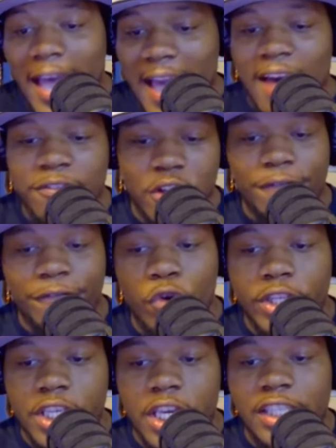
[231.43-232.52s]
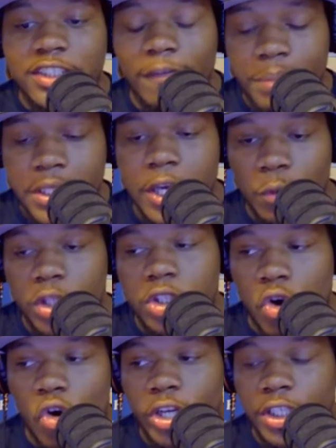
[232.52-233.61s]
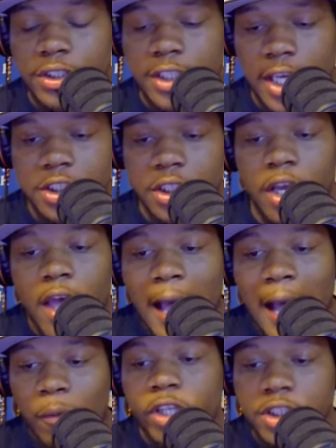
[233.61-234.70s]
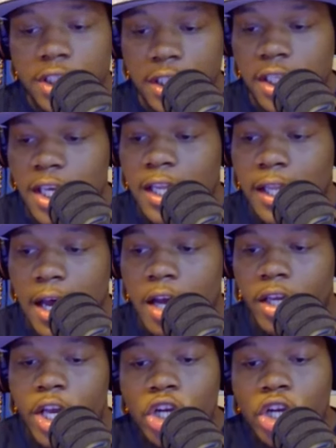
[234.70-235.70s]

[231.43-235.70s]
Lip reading: after 4 years of being with the organization. I wish the kid luck.